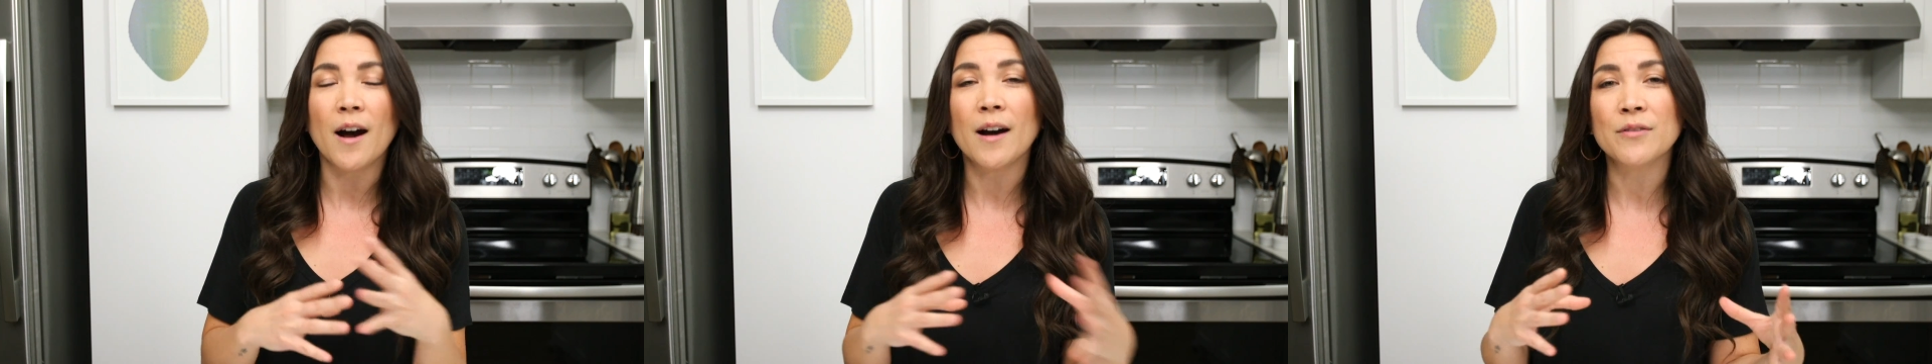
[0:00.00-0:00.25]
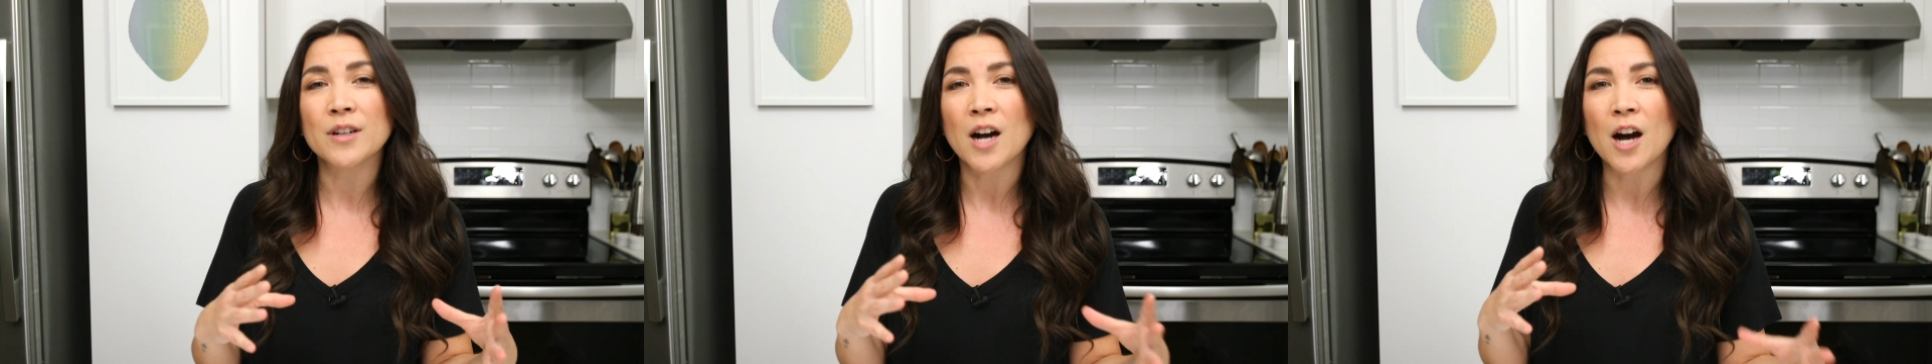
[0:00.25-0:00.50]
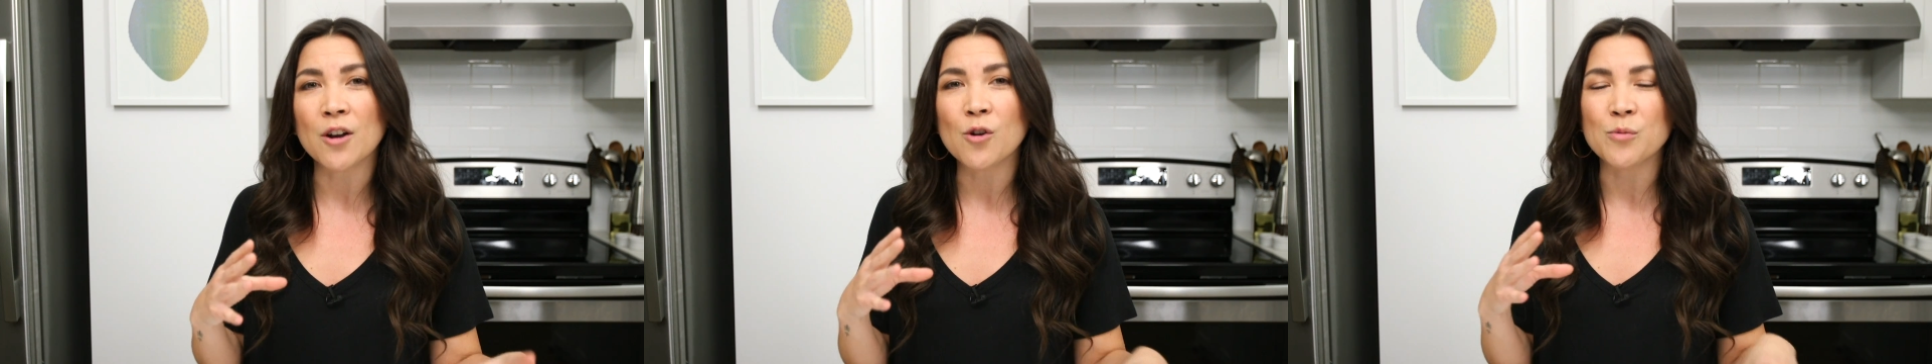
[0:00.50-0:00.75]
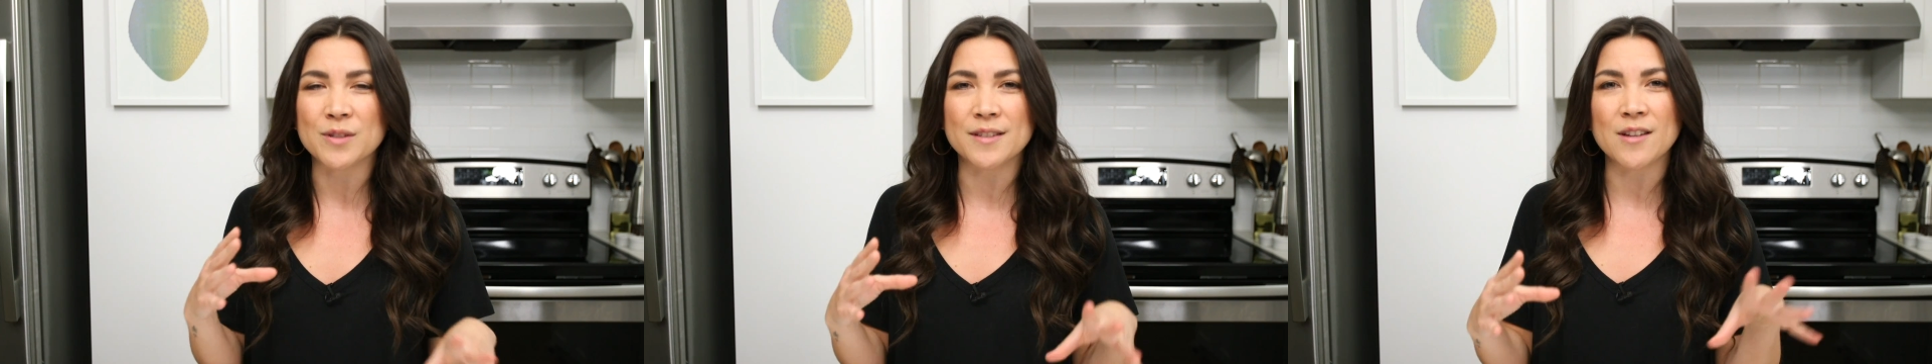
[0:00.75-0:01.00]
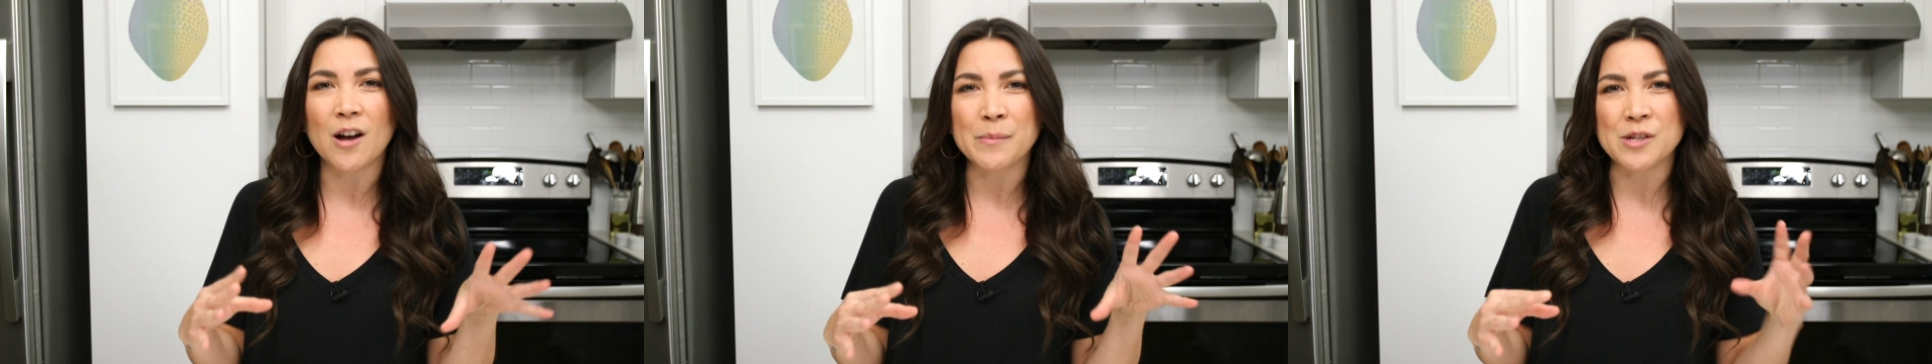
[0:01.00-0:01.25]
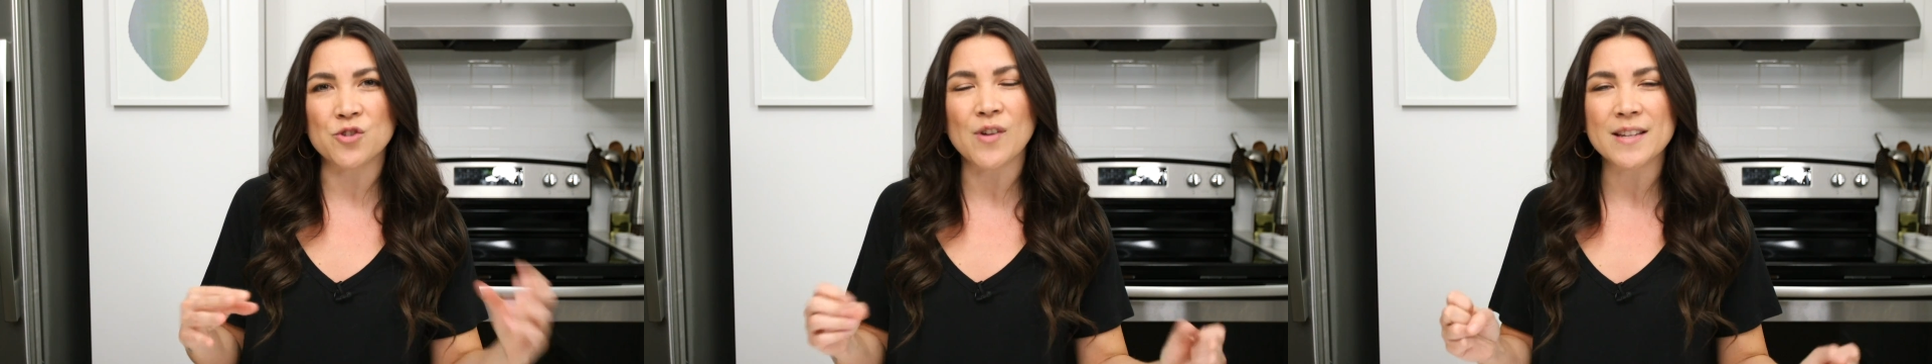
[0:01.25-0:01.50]
avocado
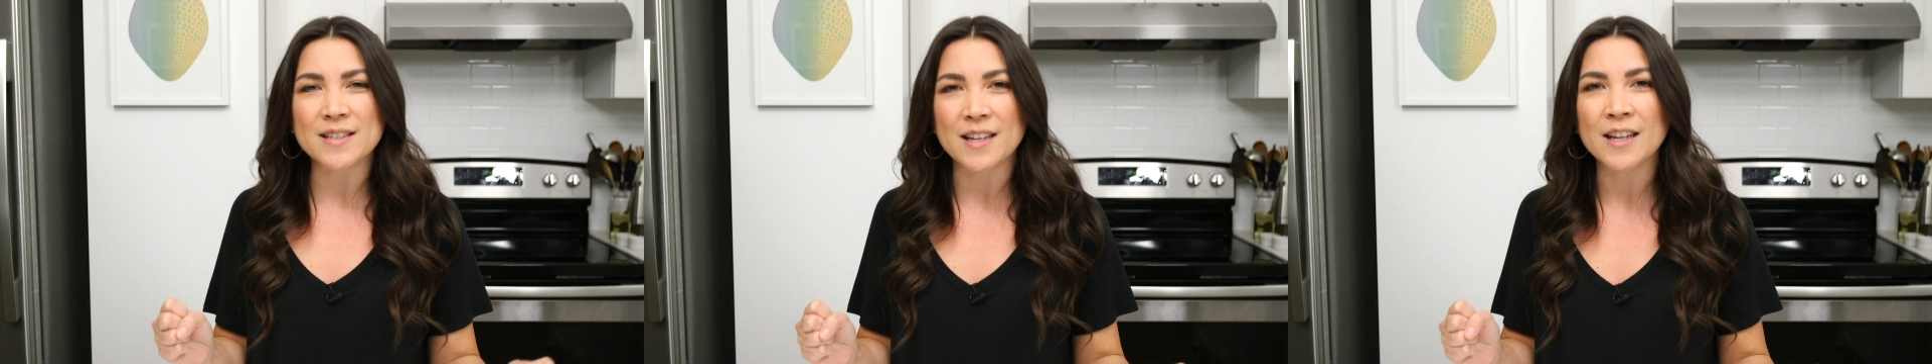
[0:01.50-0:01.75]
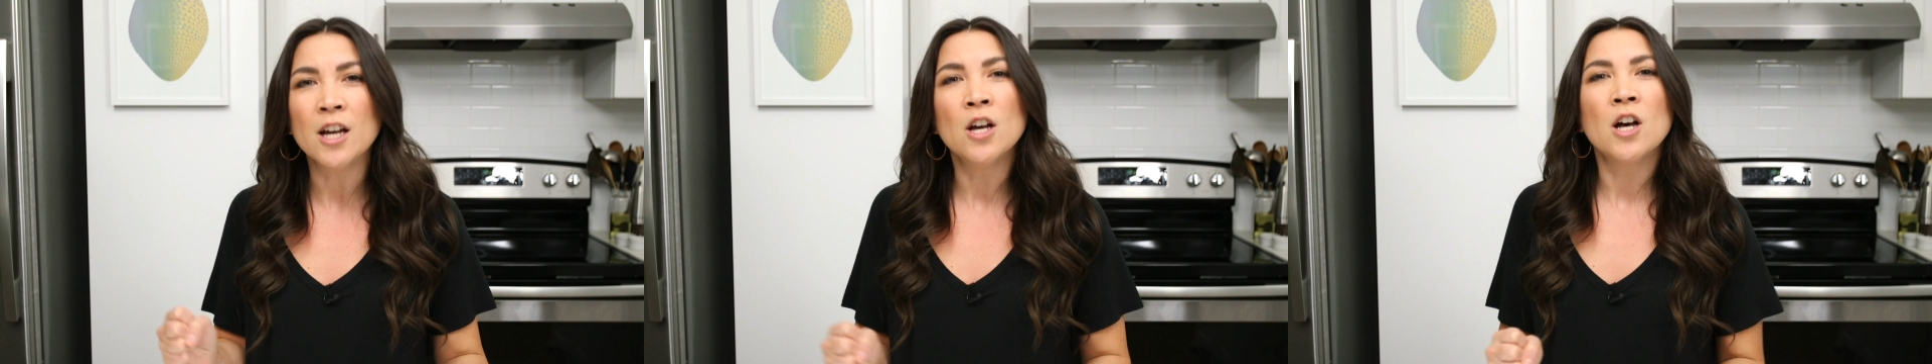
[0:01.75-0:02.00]
wasabi dressing,